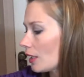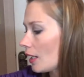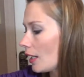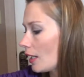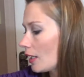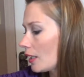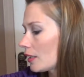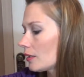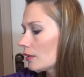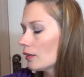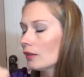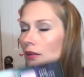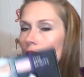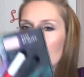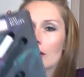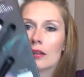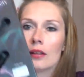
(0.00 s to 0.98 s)
had,
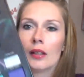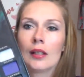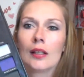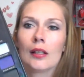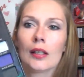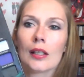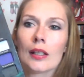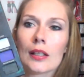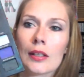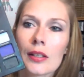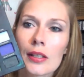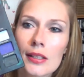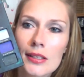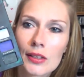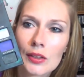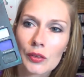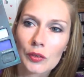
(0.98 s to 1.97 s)
it
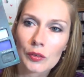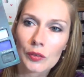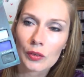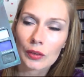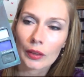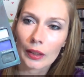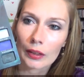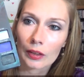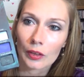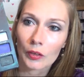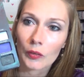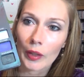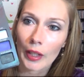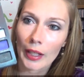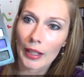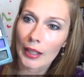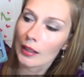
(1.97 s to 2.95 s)
looks like a
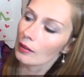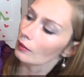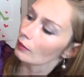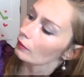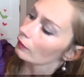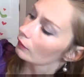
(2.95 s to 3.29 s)
gray,